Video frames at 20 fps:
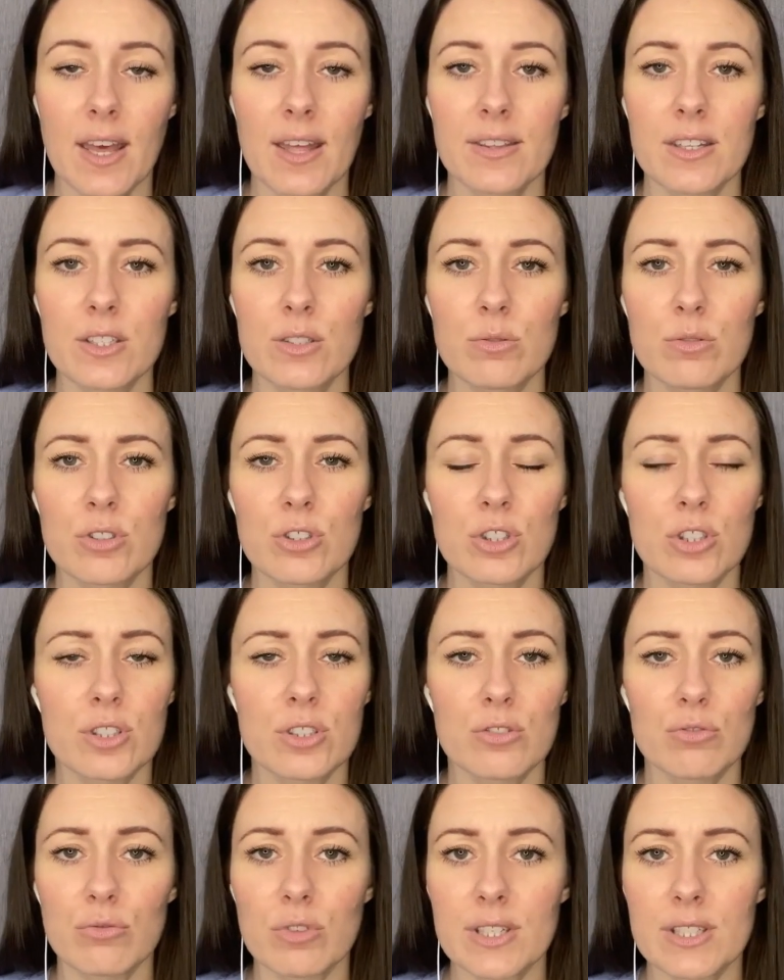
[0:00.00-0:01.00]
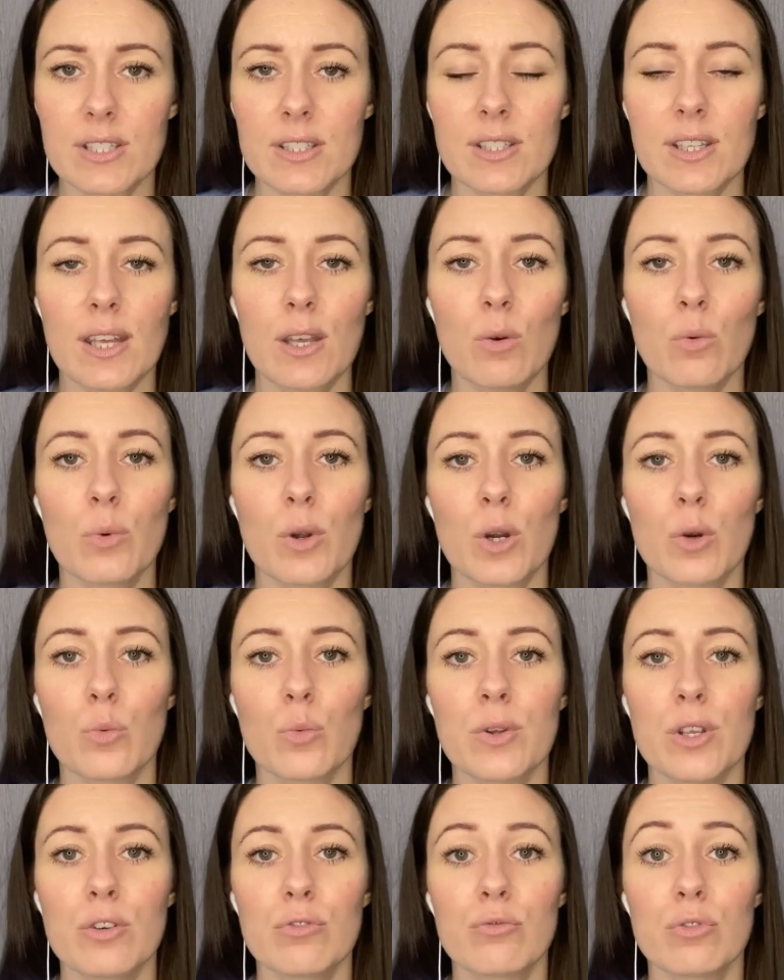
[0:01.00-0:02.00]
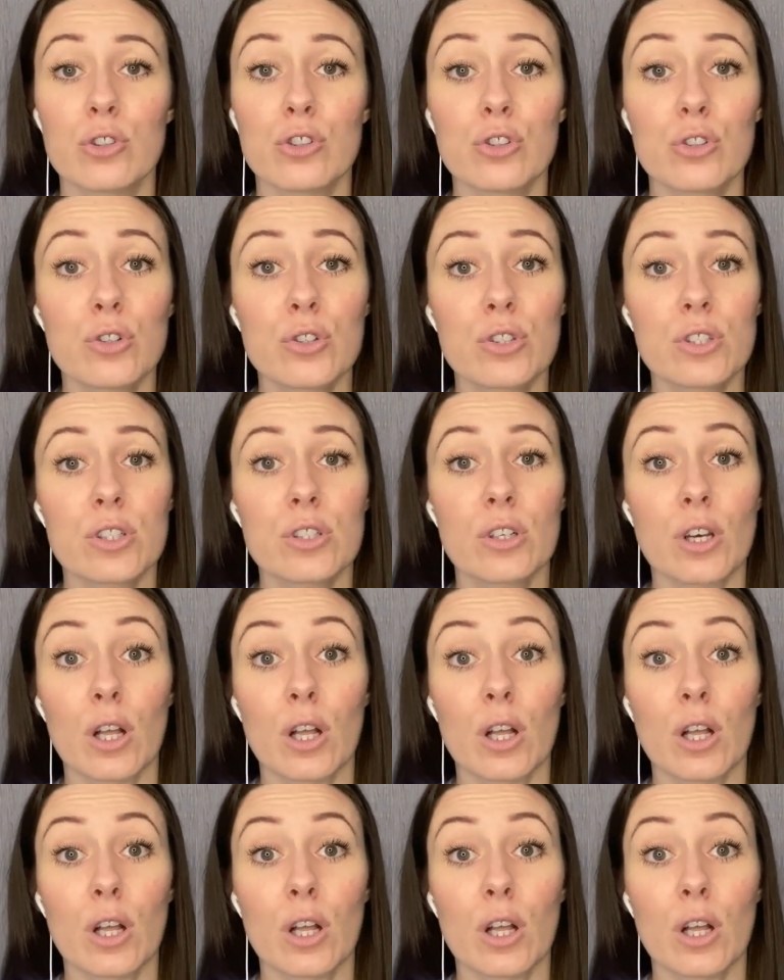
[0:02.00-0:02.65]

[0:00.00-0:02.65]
This was just recently where we reduced